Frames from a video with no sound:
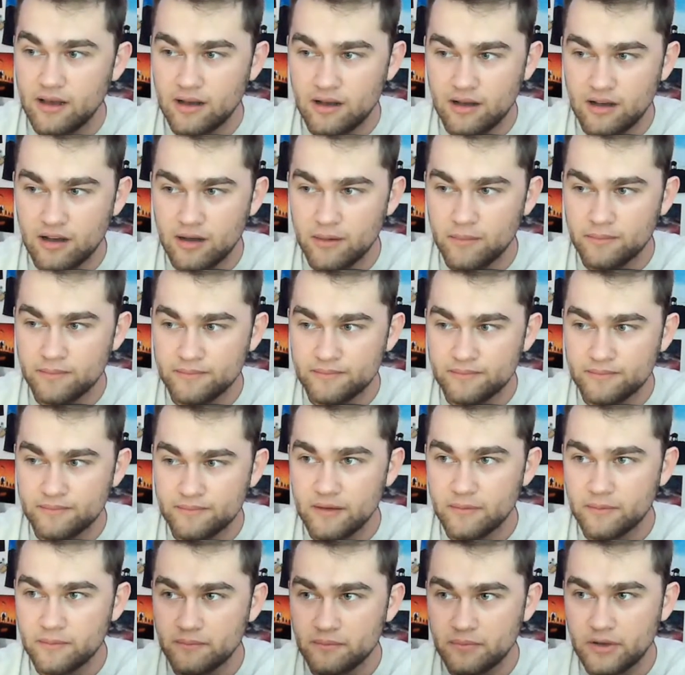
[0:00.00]

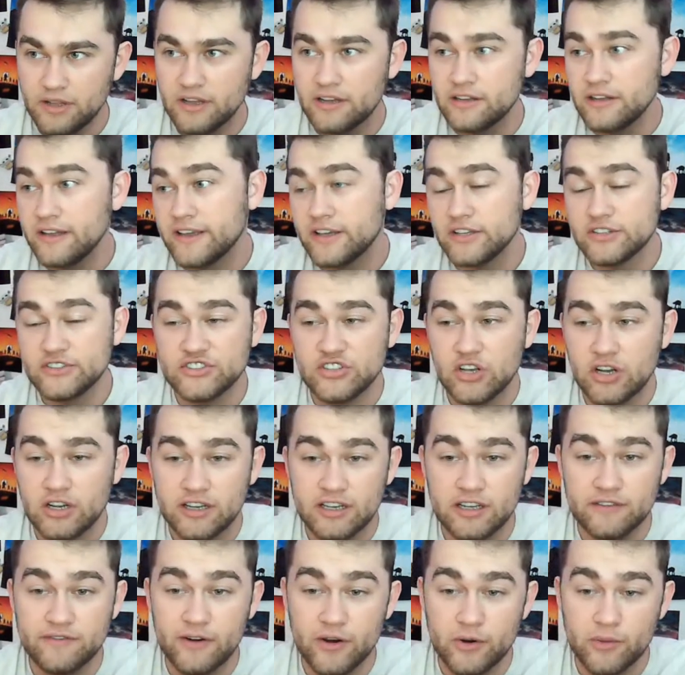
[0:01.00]
But it could
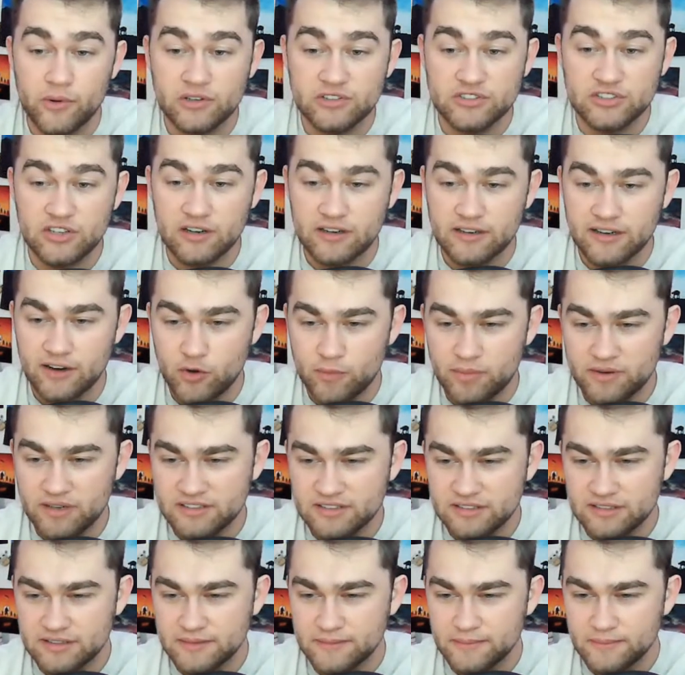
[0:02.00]
suck. It could very well suck, and I hope it
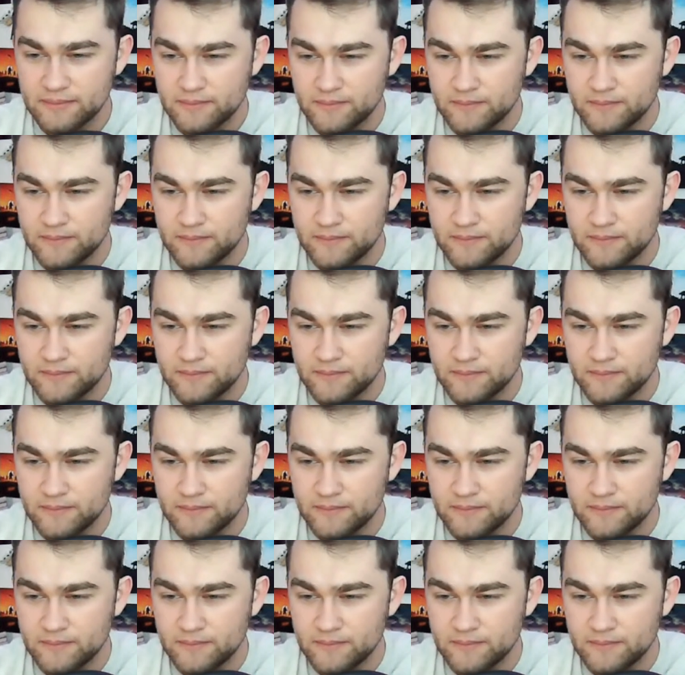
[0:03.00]
doesn't.